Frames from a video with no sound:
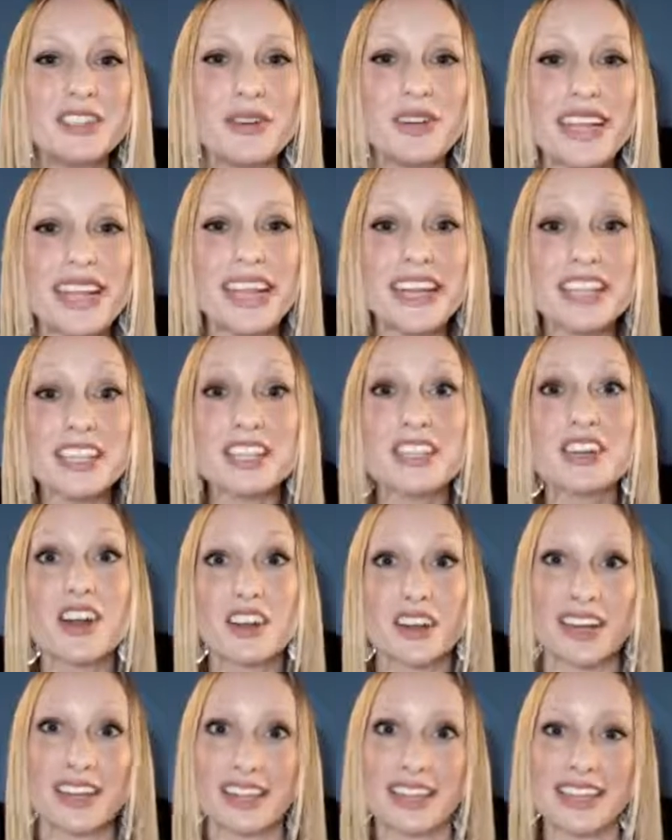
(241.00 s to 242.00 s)
get us
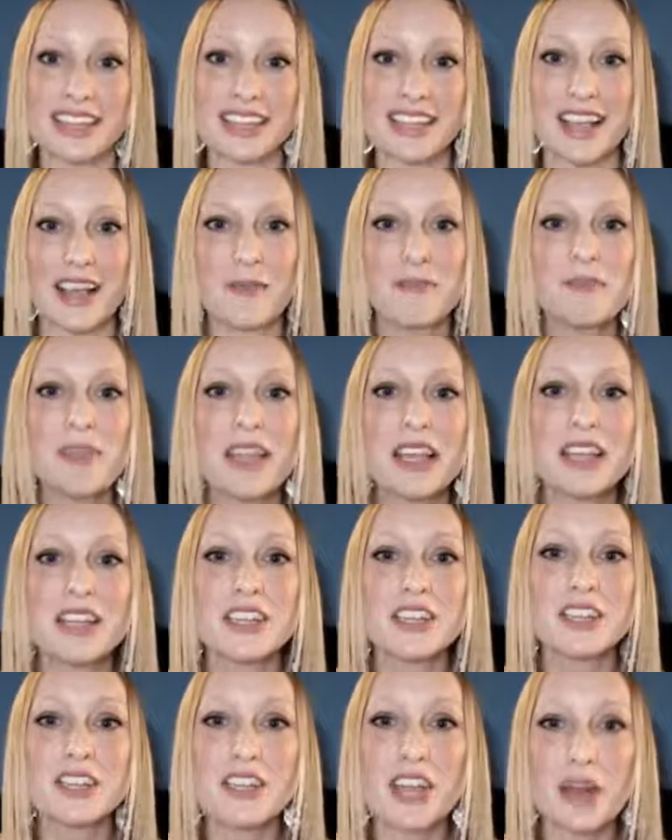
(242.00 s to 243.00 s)
started, Lisa,
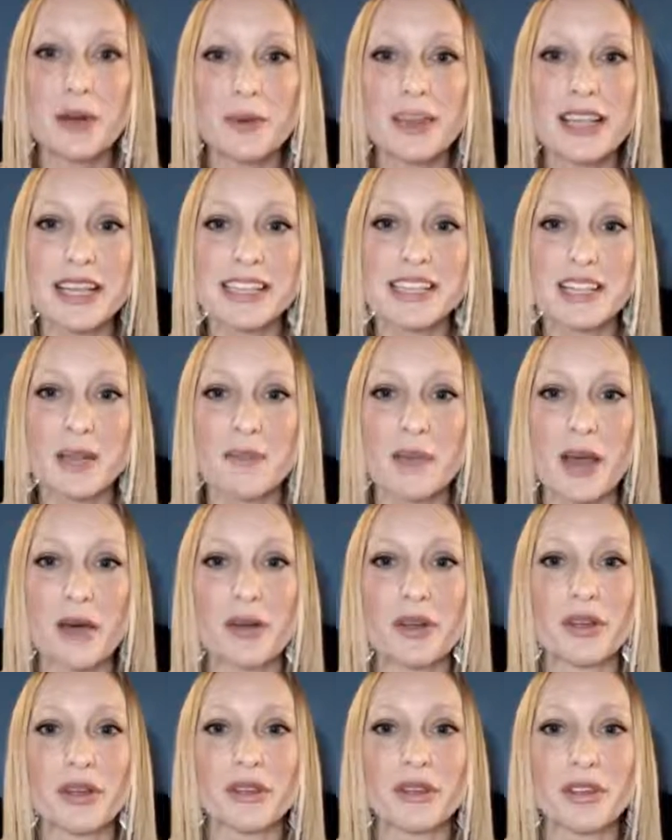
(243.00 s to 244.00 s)
share with us about
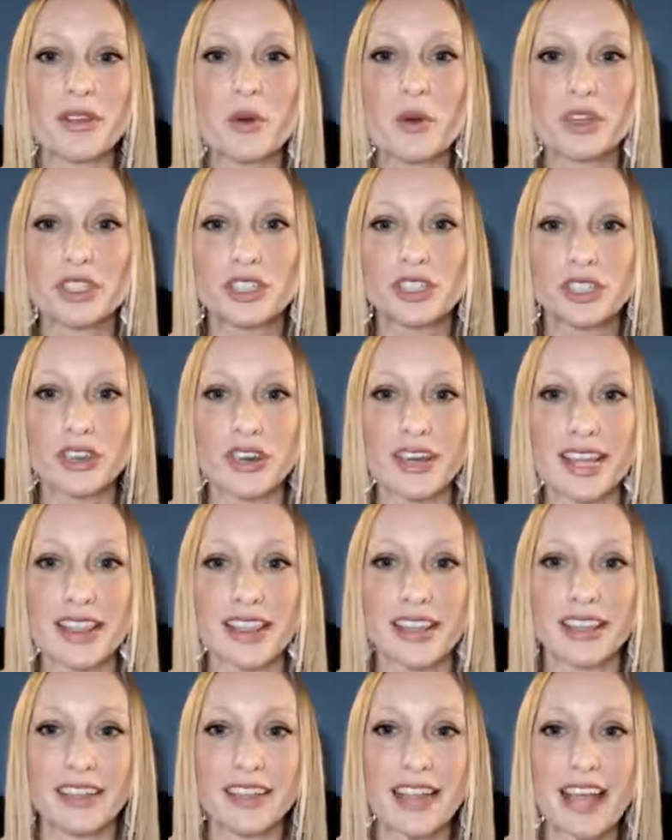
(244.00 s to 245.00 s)
your journey
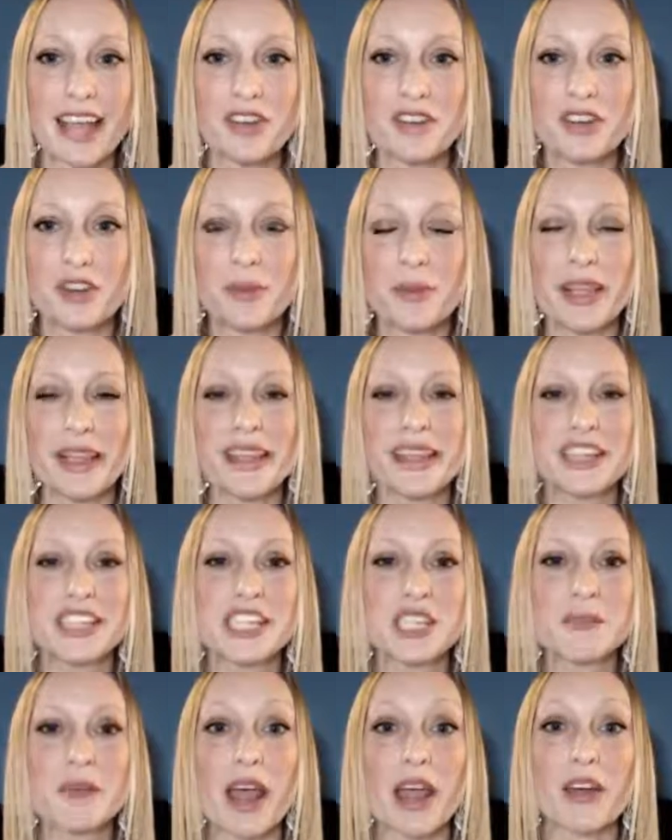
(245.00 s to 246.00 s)
that led you to be the
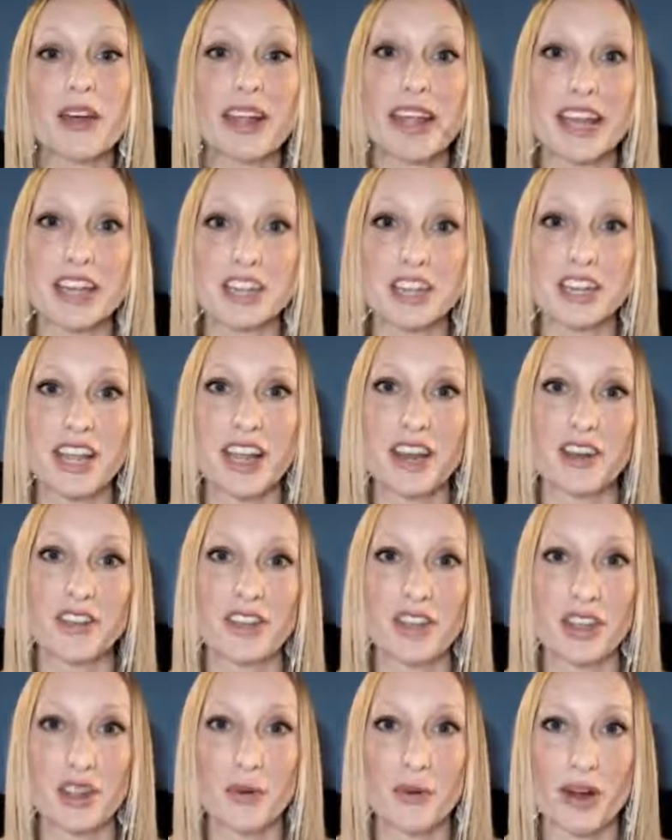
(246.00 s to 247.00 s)
inspiring educator
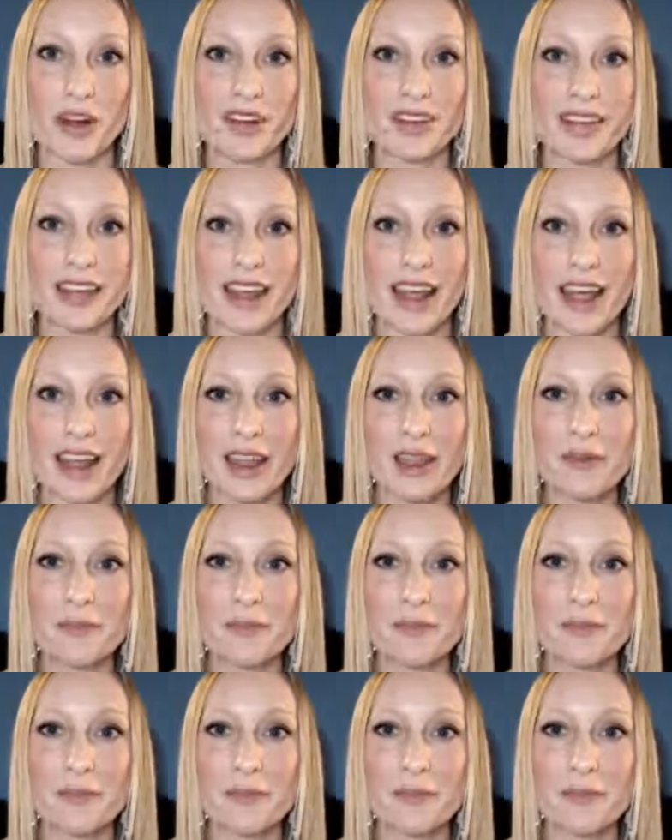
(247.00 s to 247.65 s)
that you are today.